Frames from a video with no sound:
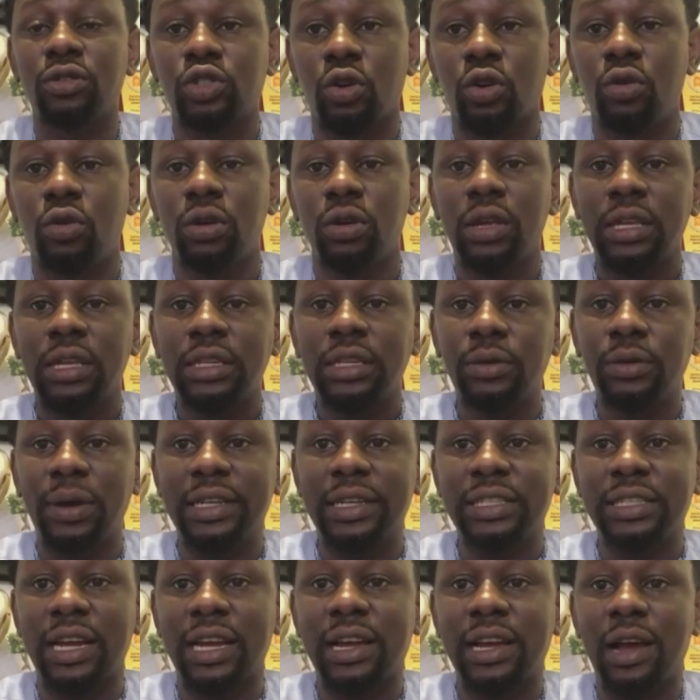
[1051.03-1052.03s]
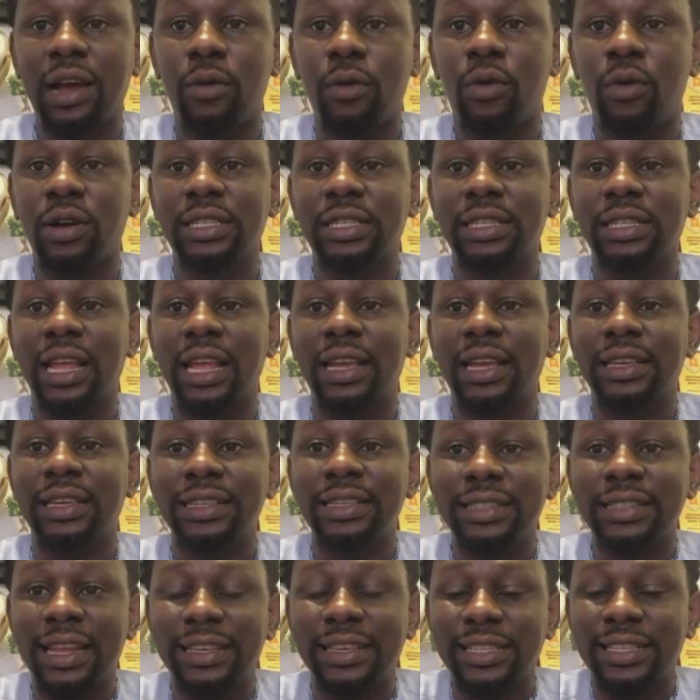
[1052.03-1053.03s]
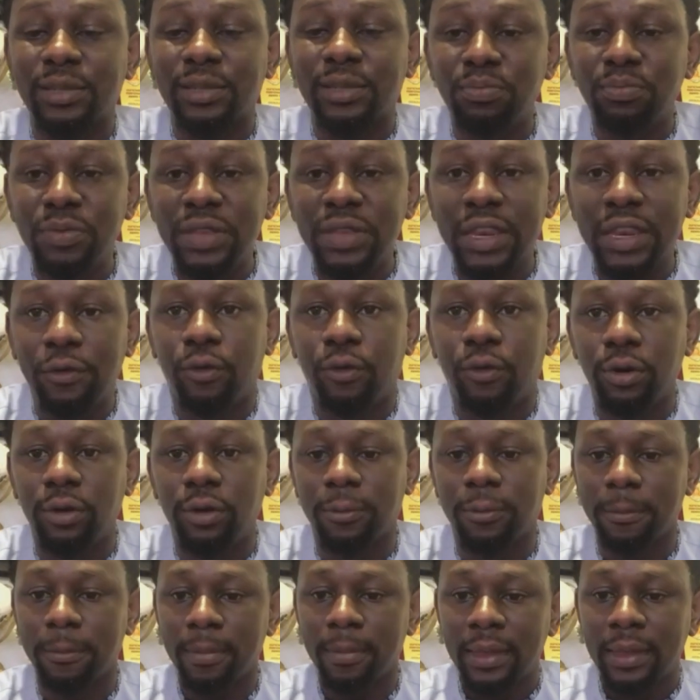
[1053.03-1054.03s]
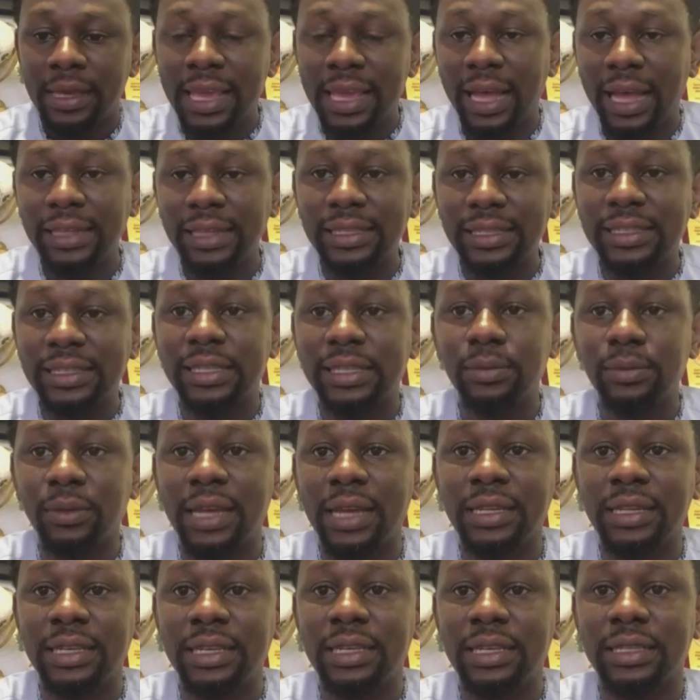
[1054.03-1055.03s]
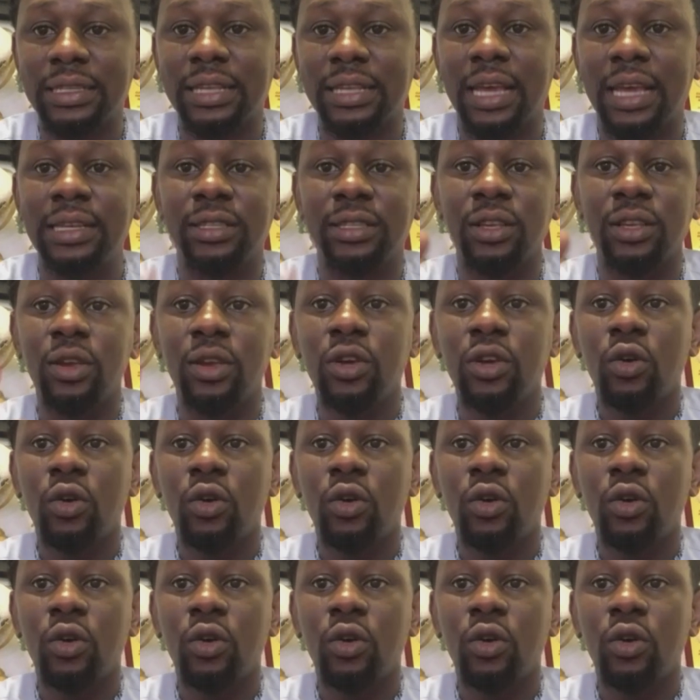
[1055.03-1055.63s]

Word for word: So the way a tracker works is like, it's like a mini phone. It has a SIM card inside it. Okay.